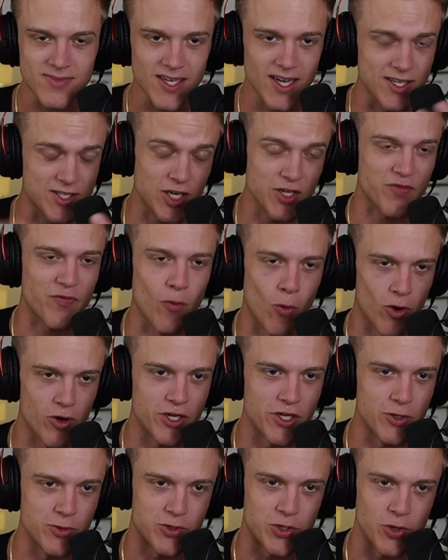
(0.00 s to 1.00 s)
this is for
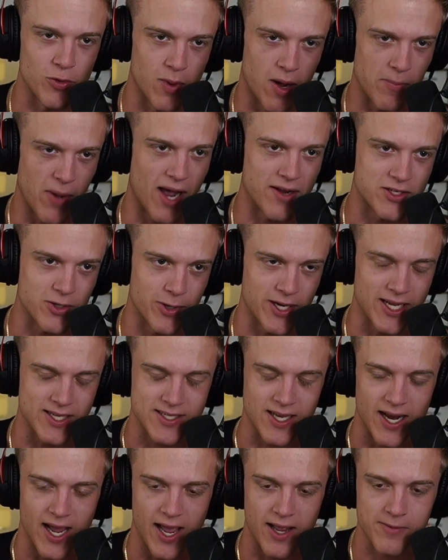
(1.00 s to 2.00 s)
YouTube. I'm not doing it
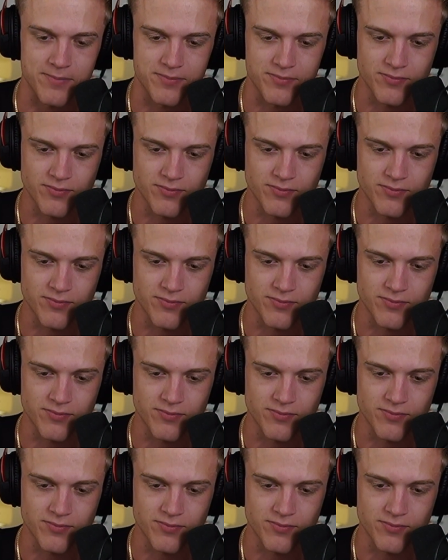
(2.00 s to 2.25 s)
today,